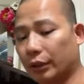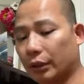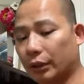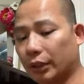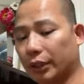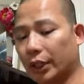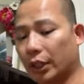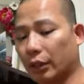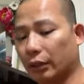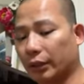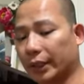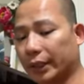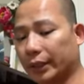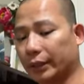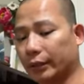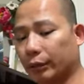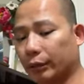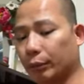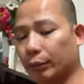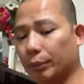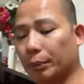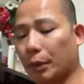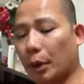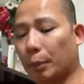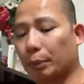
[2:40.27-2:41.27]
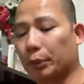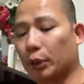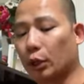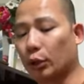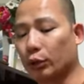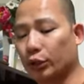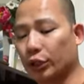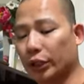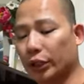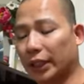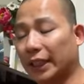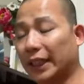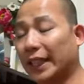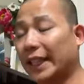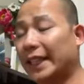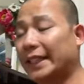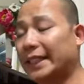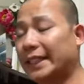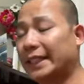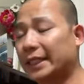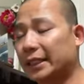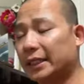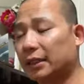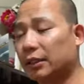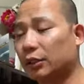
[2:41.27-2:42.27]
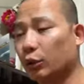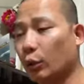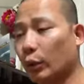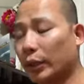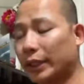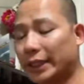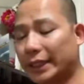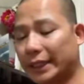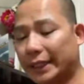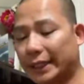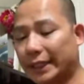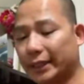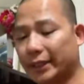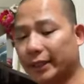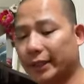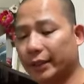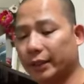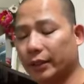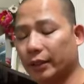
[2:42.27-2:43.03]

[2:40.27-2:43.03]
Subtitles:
you know, like, approaching late 20s.